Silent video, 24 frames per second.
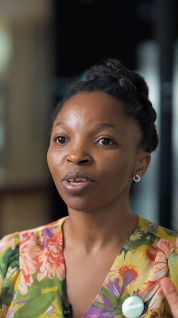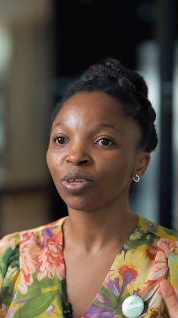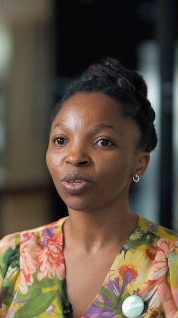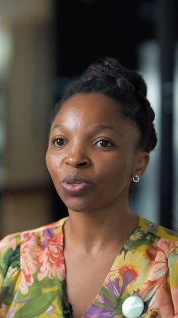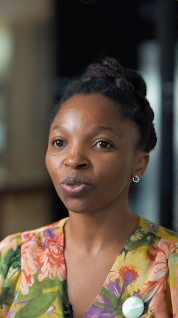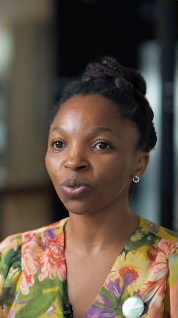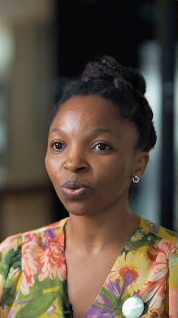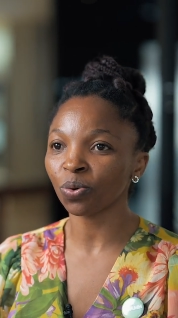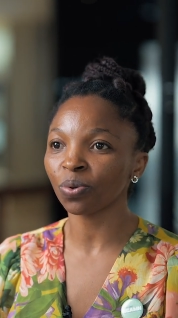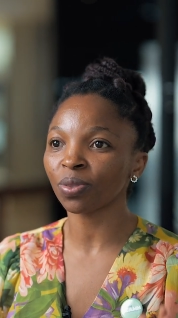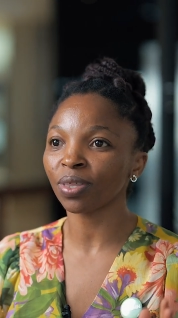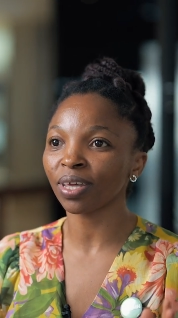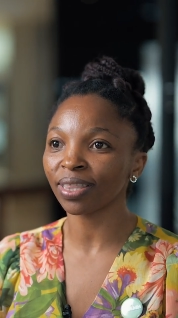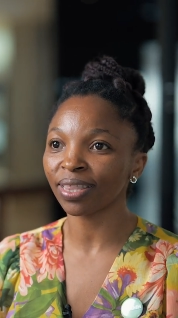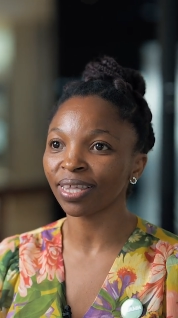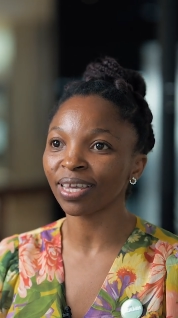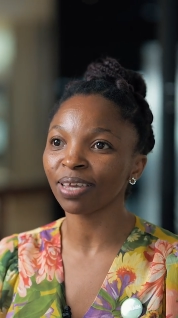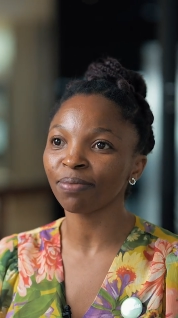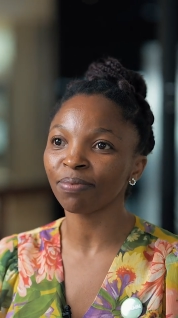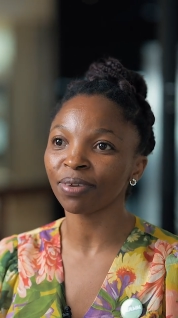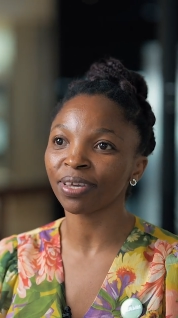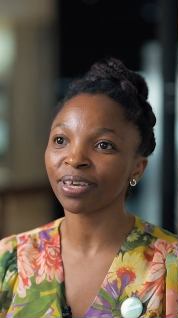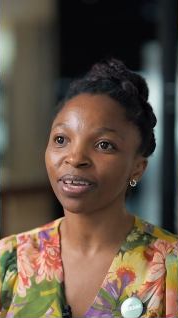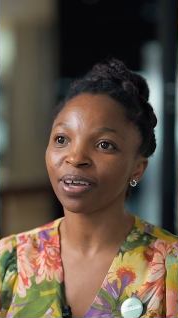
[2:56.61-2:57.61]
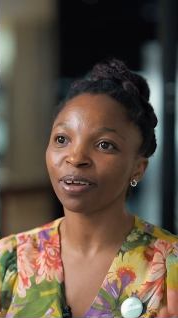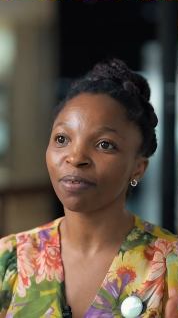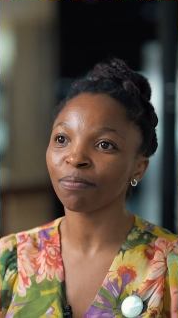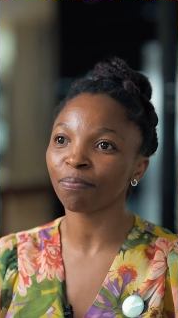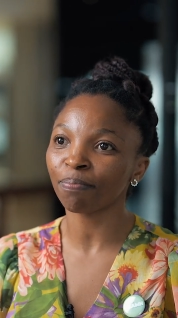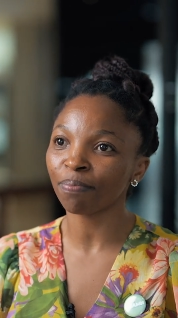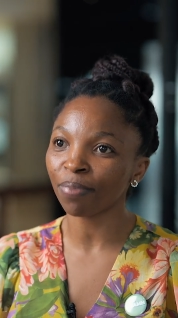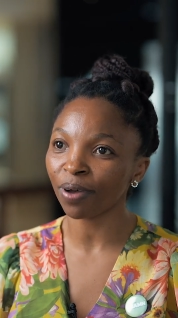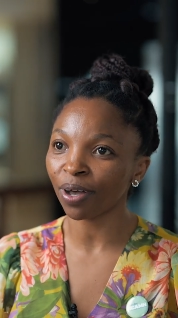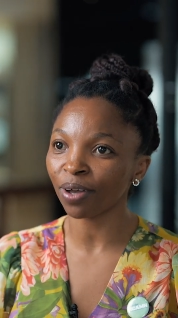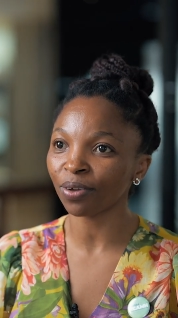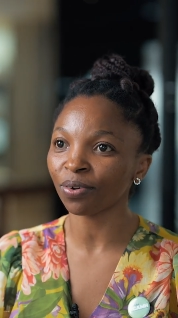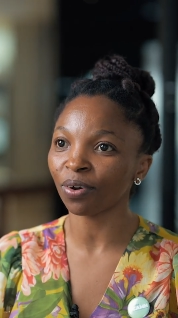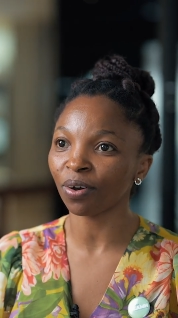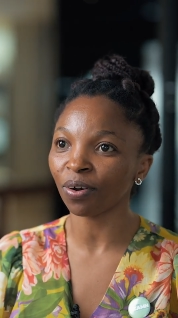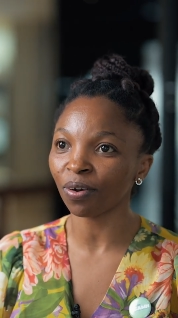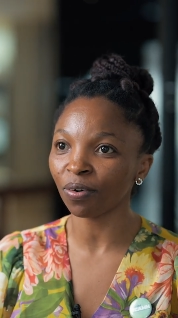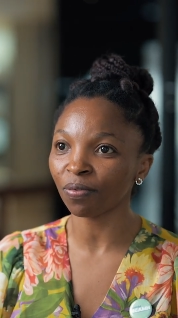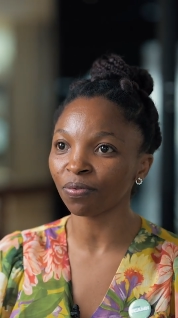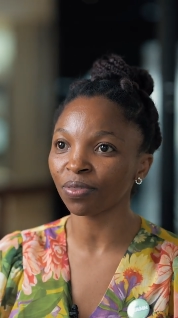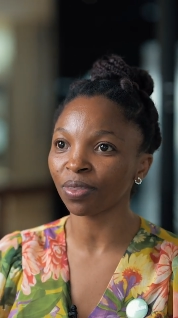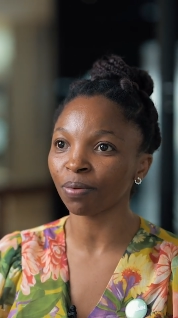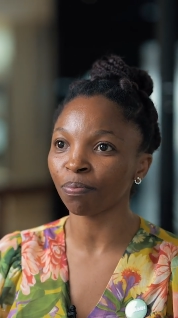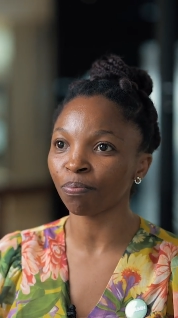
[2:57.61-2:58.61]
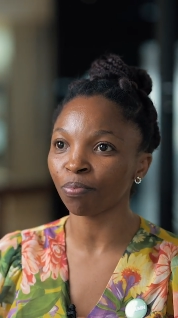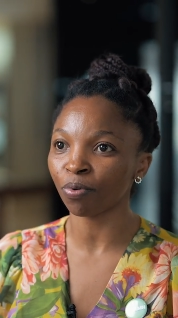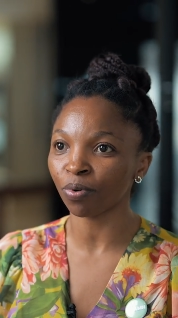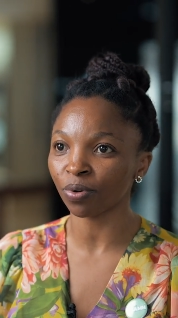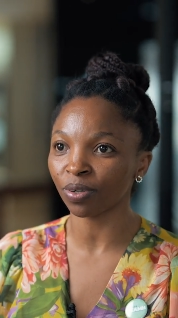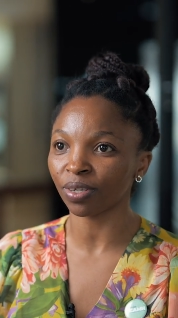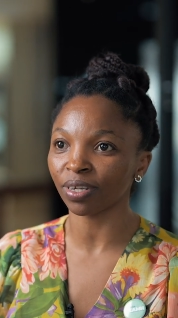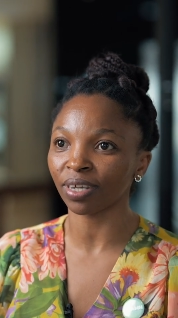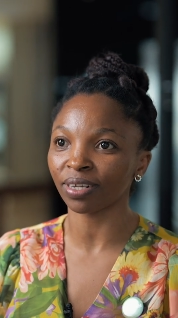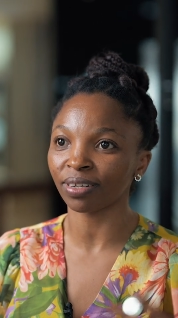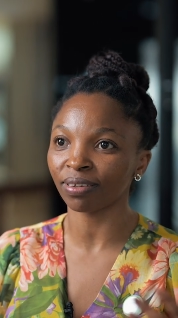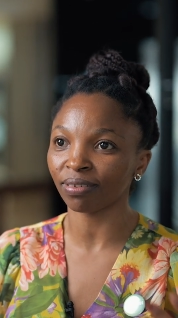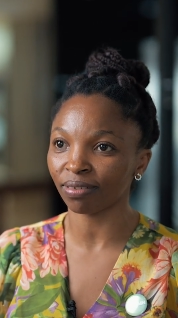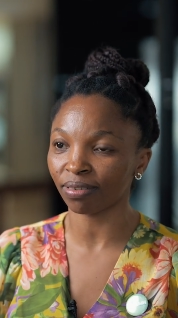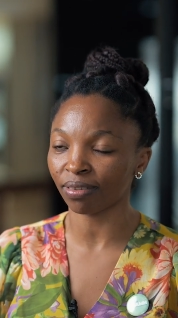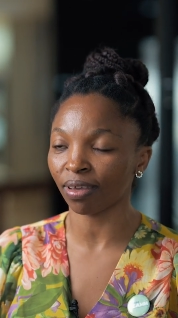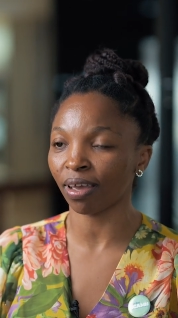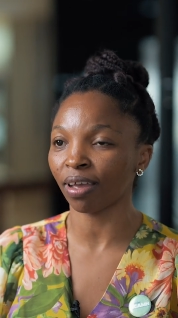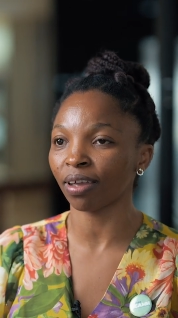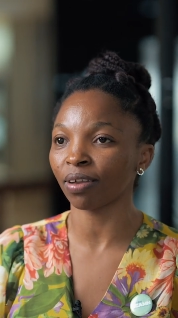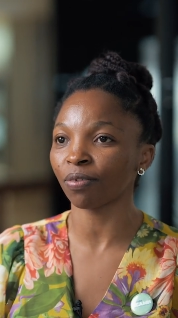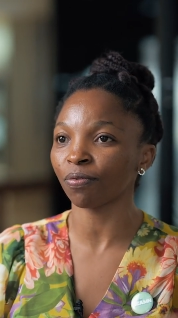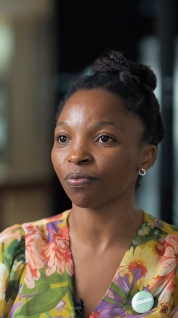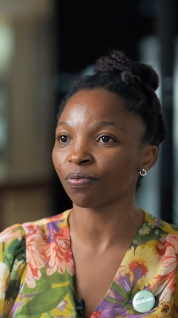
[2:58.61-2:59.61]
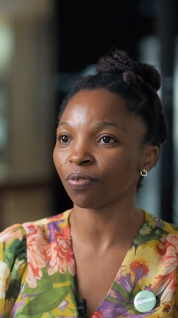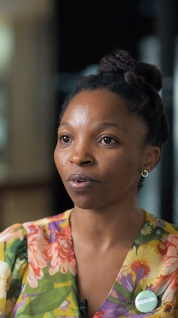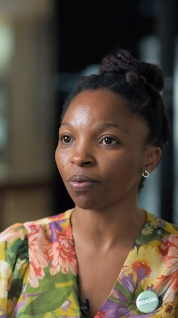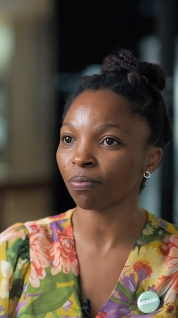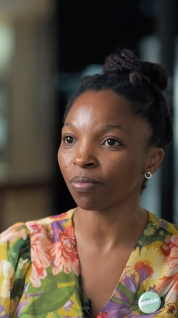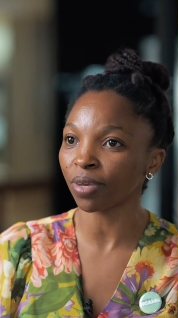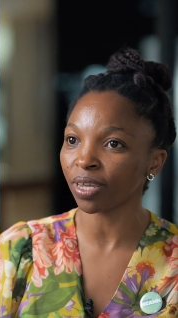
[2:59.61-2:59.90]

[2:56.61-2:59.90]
so that they become part of the project design from